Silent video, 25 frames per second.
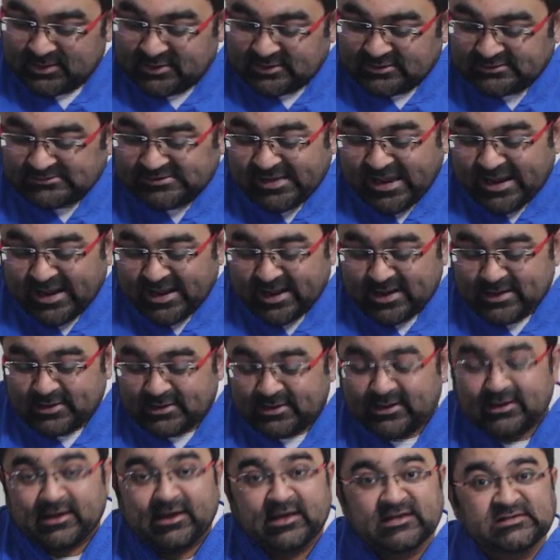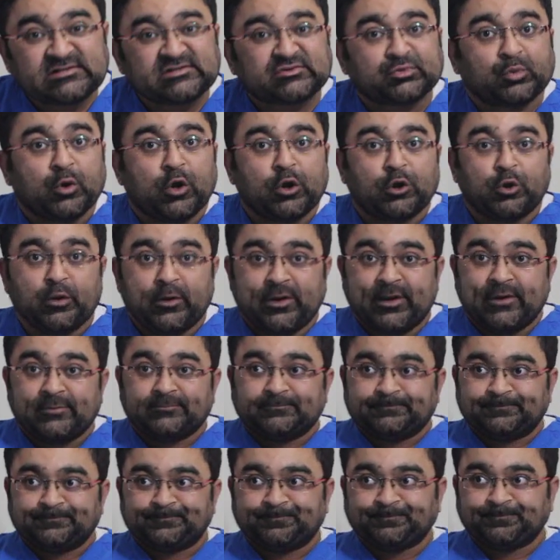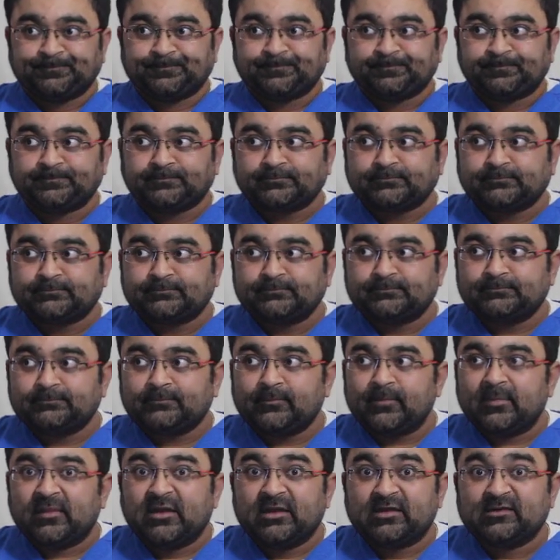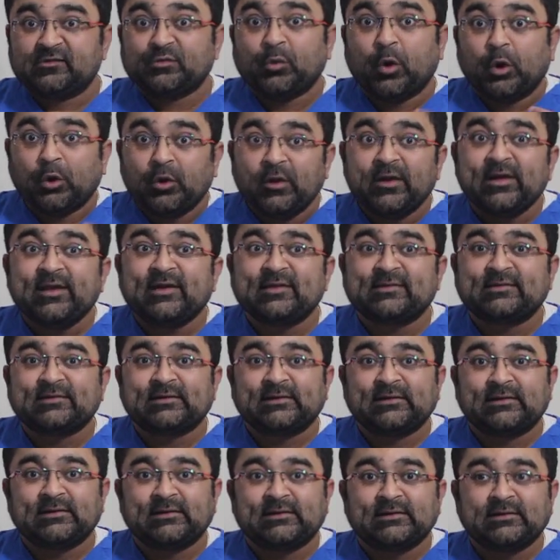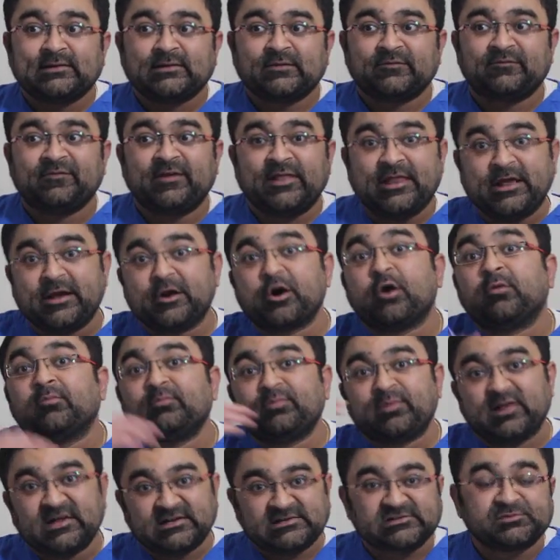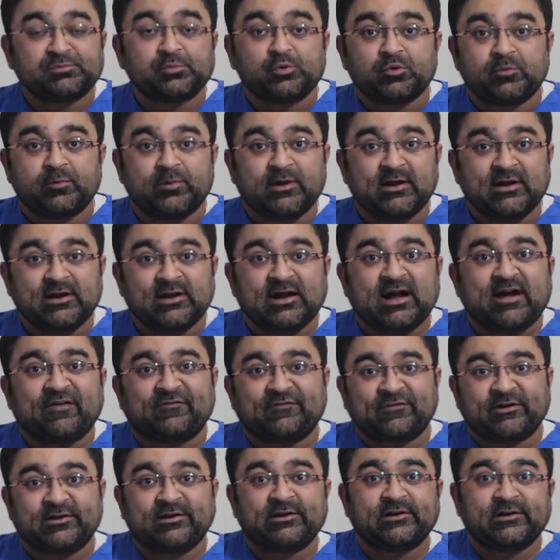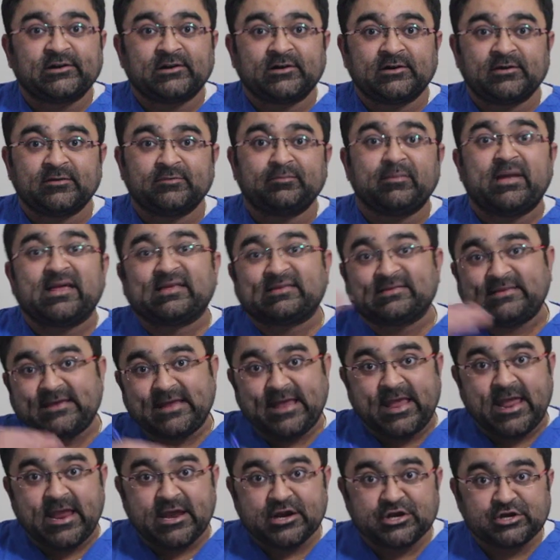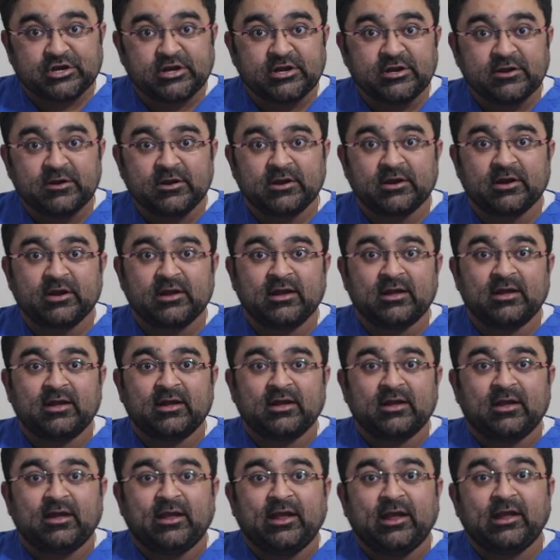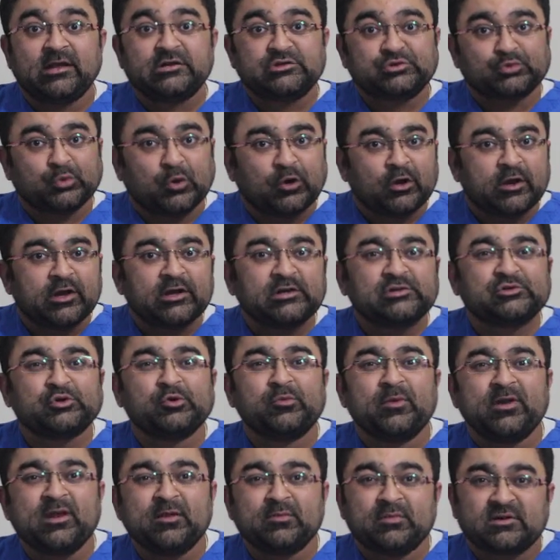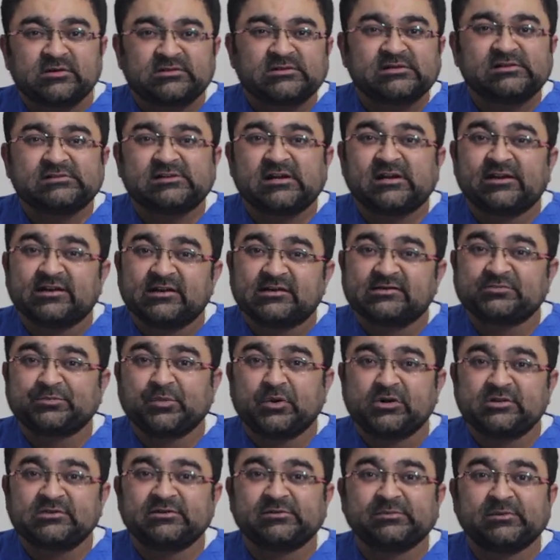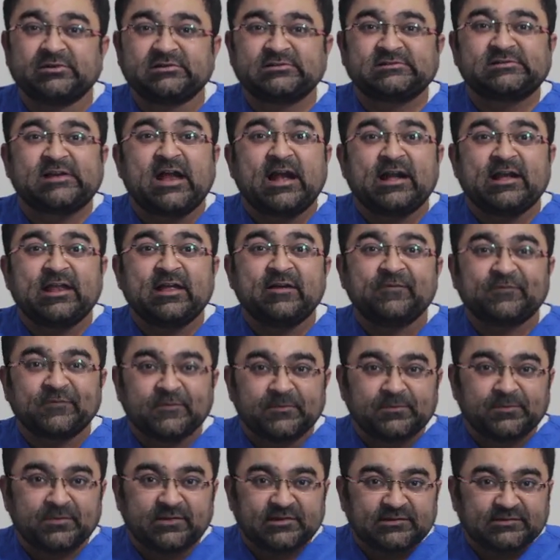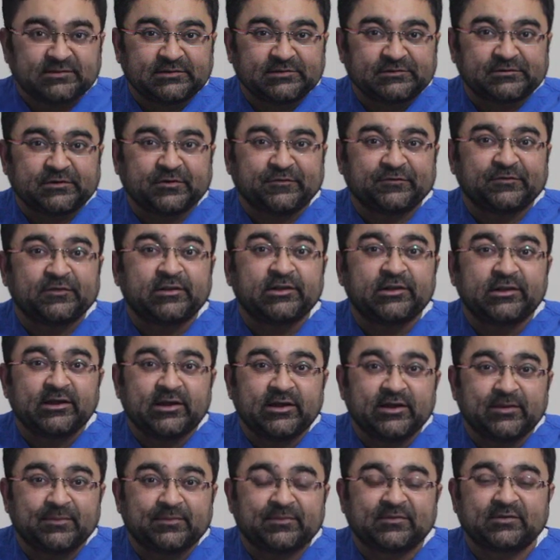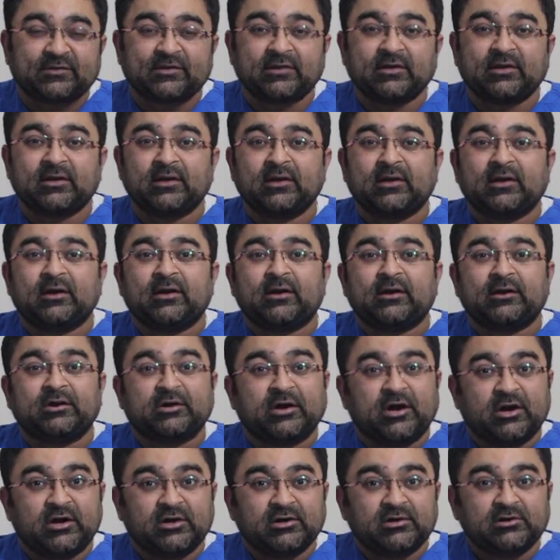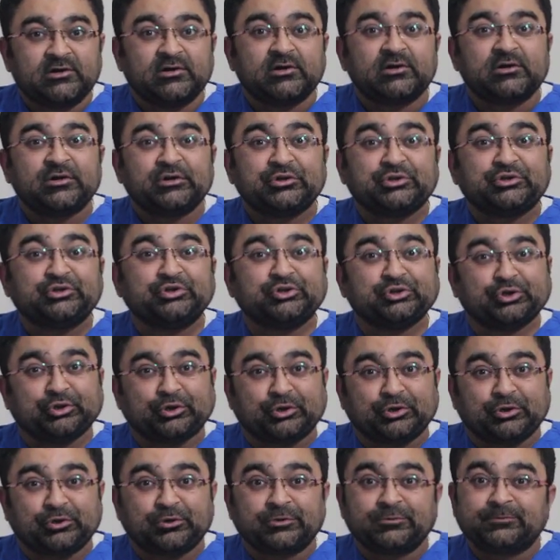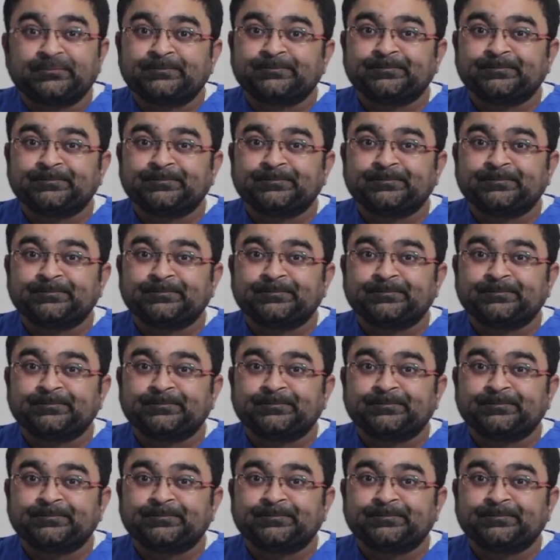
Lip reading: Second is swallowing. Swallowing is a very complex movement after mastication. In swallowing, so many muscles are responsible, starting from muscles of the lips, tongue, jaw,